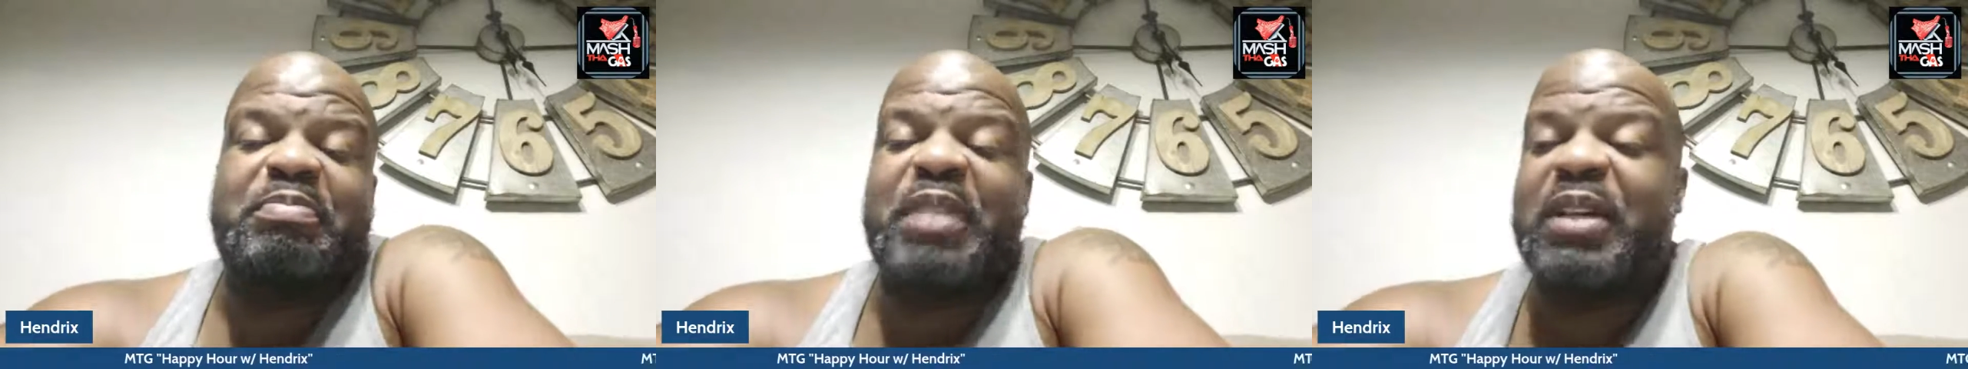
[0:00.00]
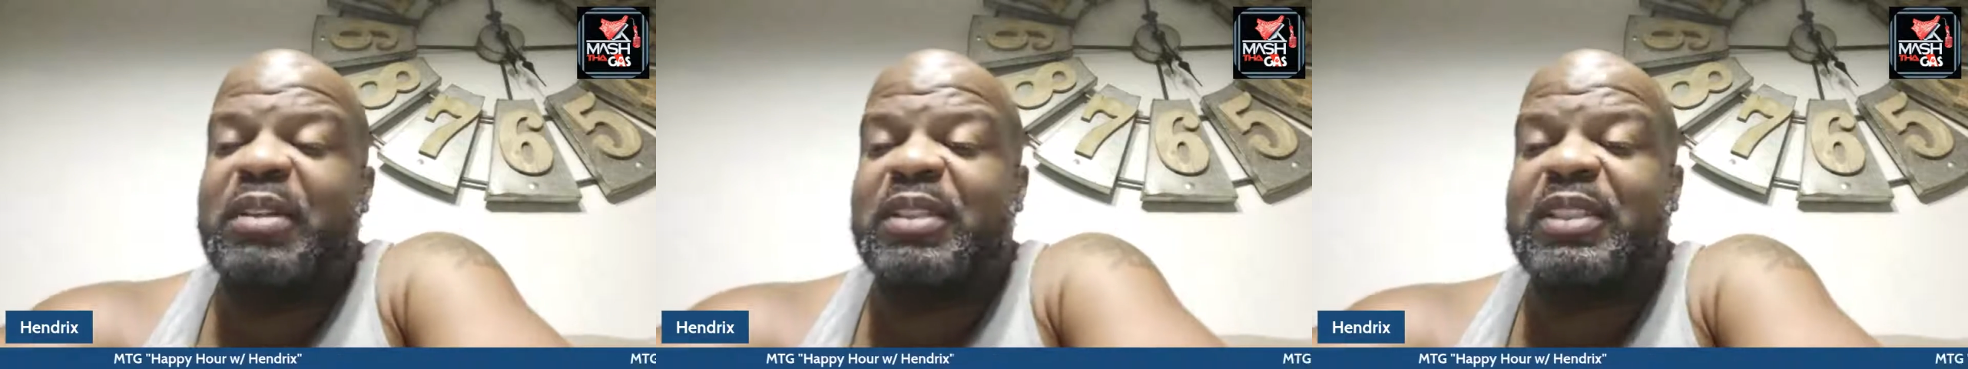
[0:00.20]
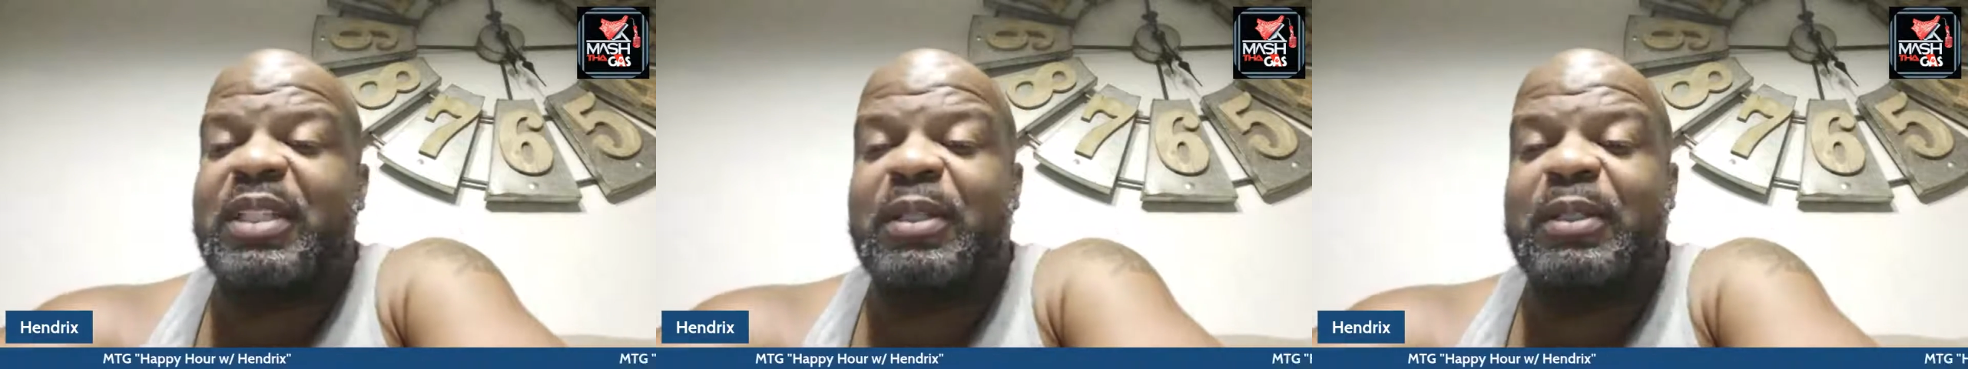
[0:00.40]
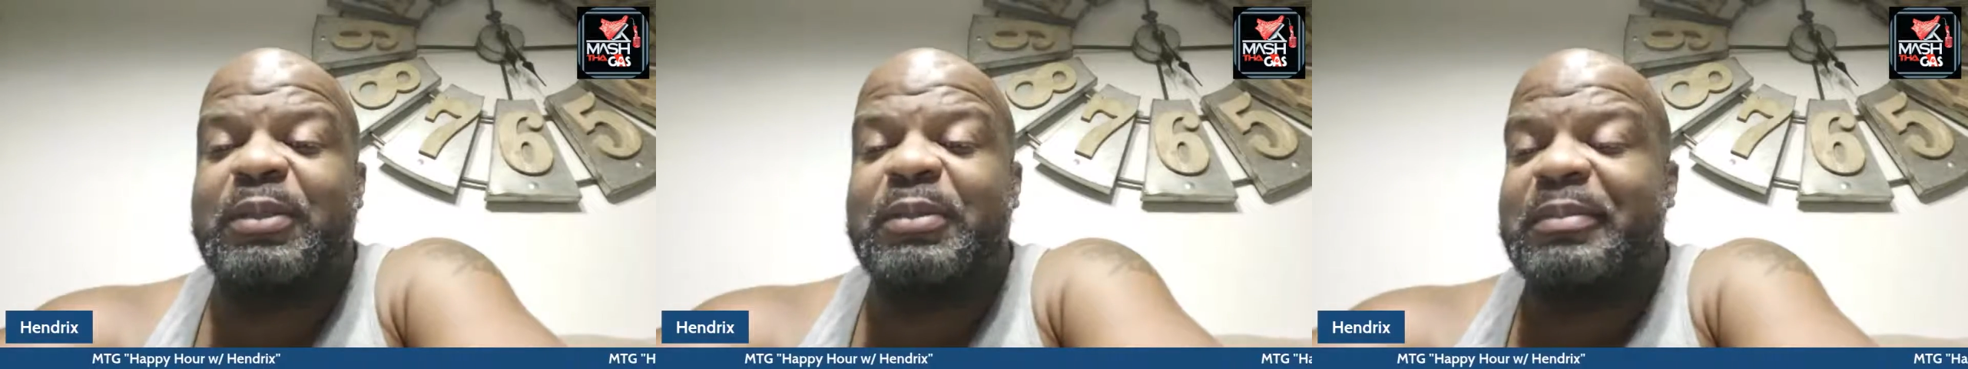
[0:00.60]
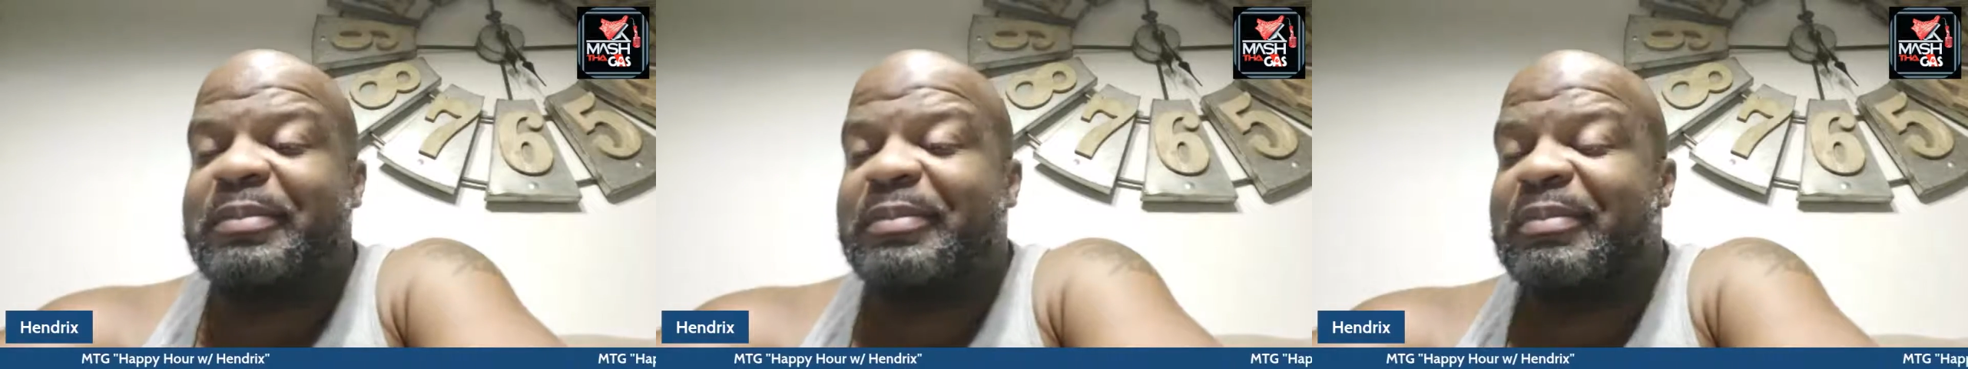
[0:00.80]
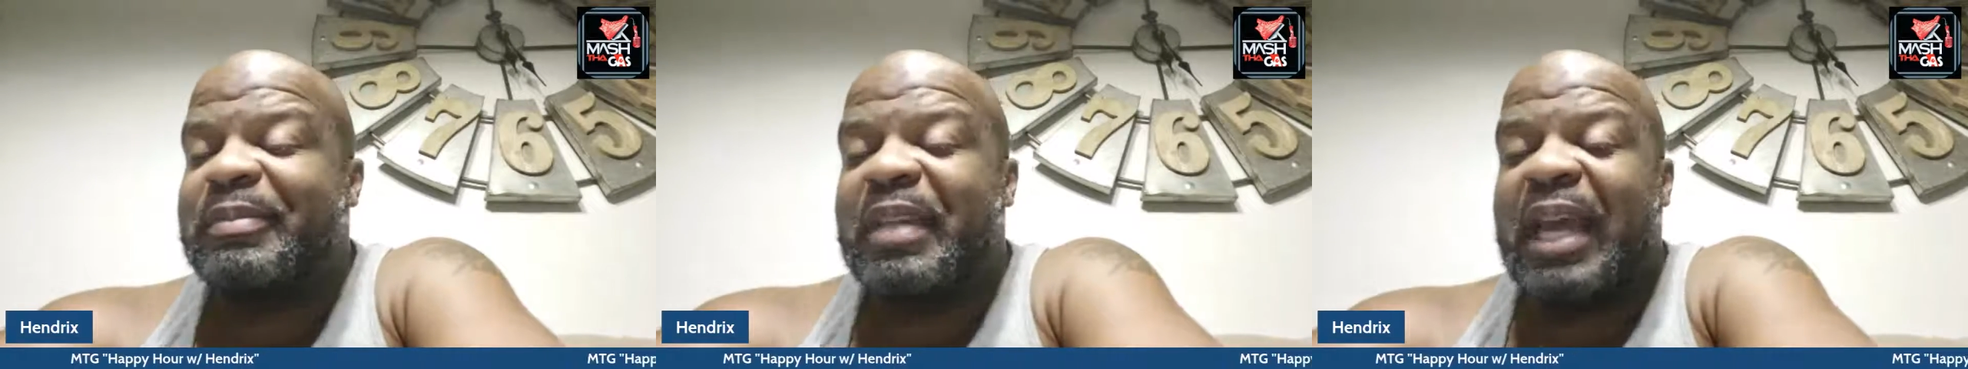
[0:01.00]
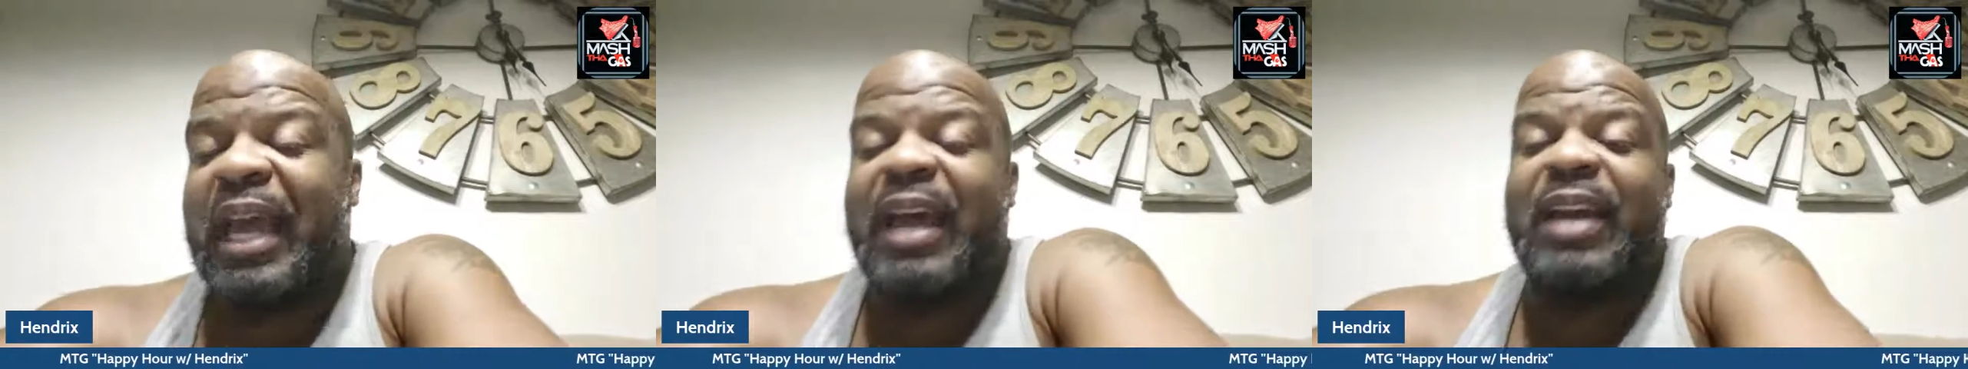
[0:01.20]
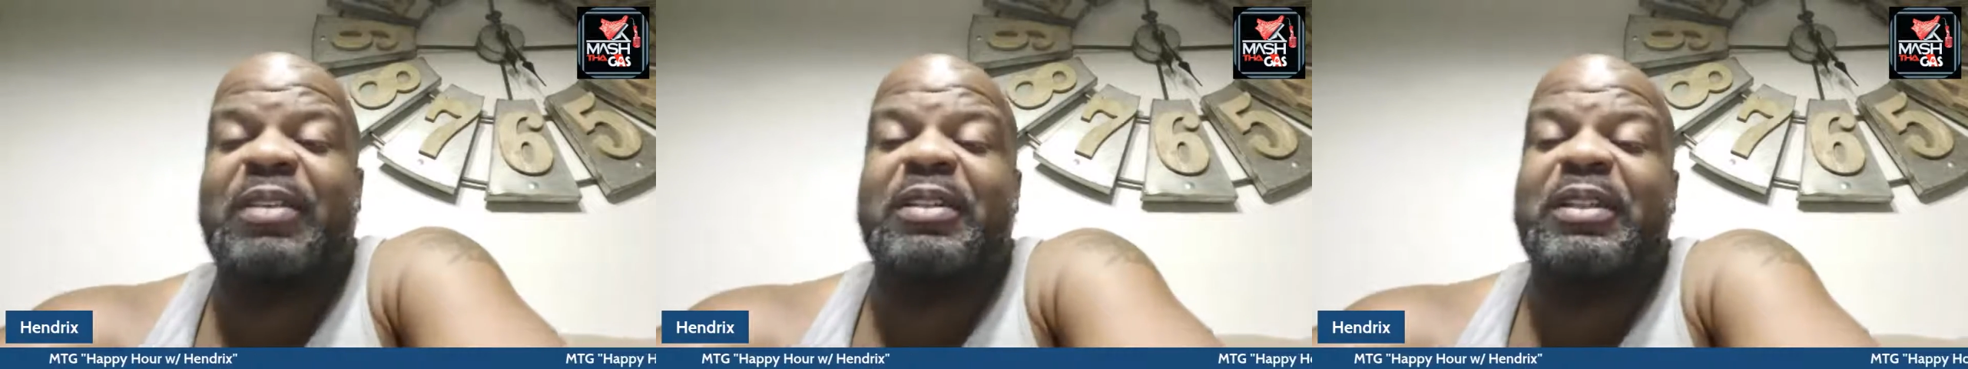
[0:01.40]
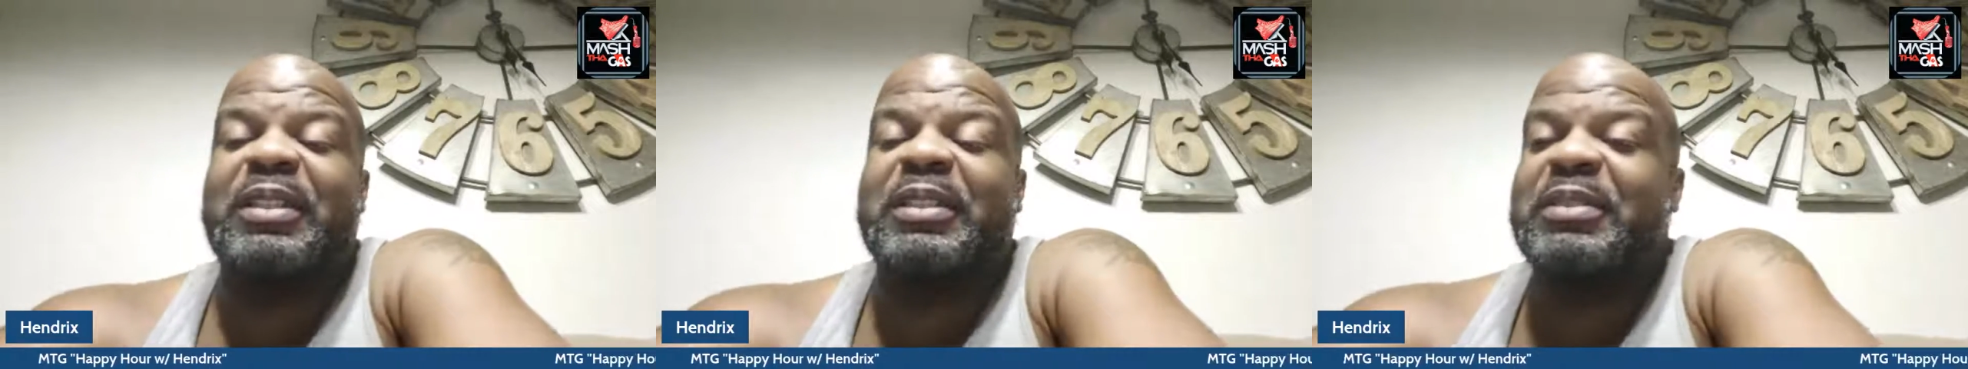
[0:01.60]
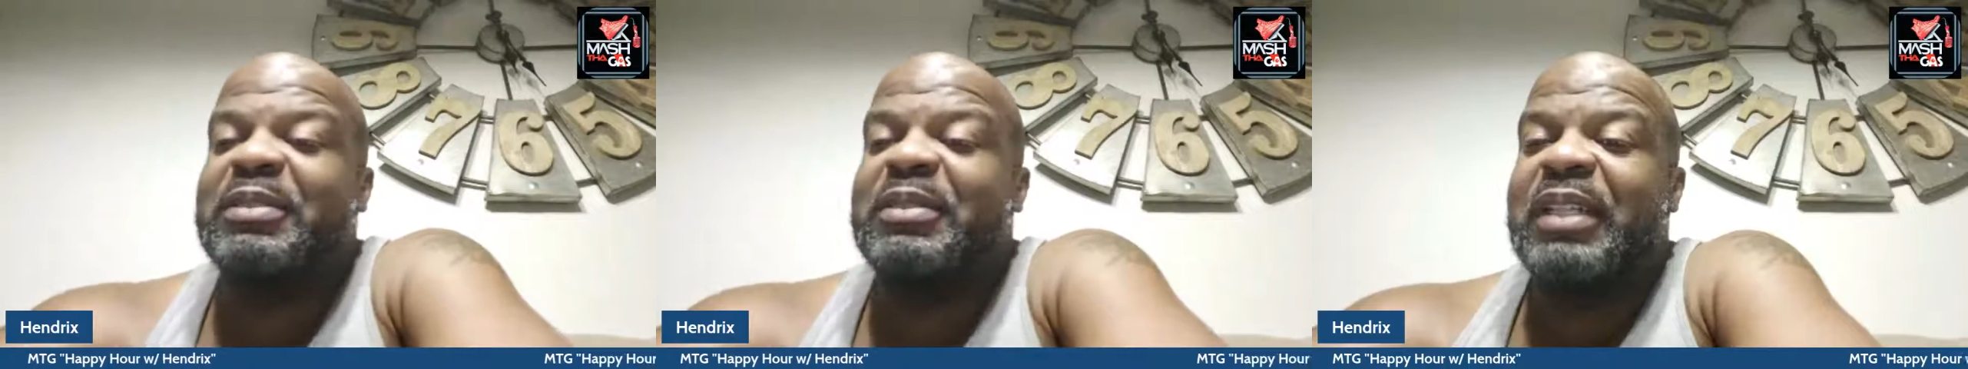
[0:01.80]
Periscope, I don't
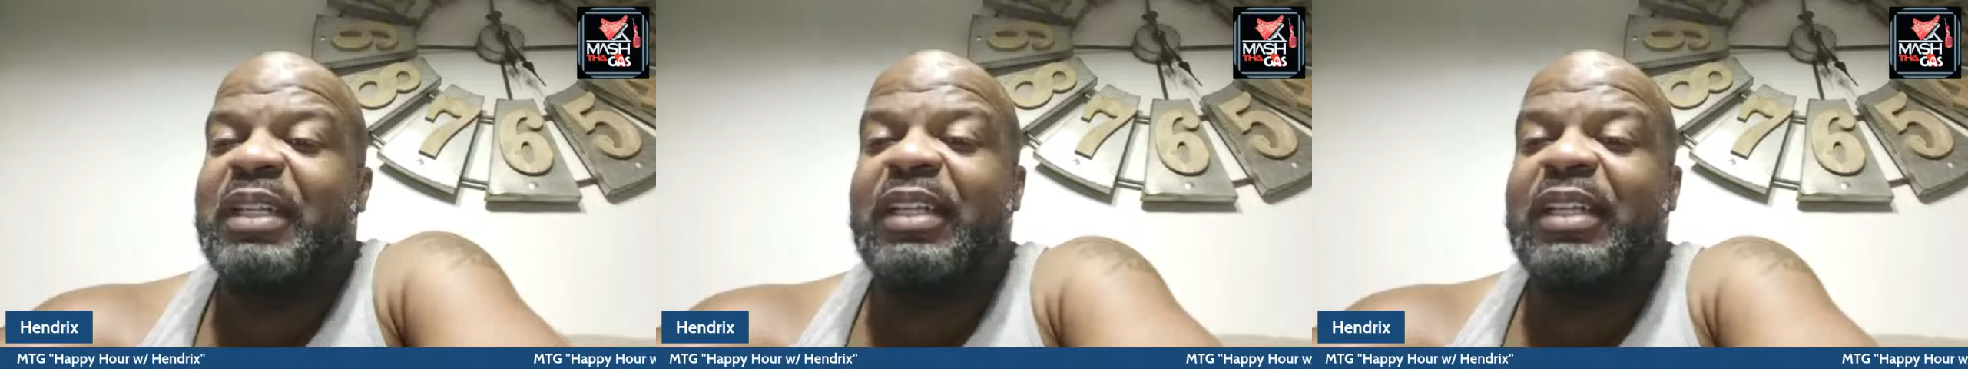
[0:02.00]
know,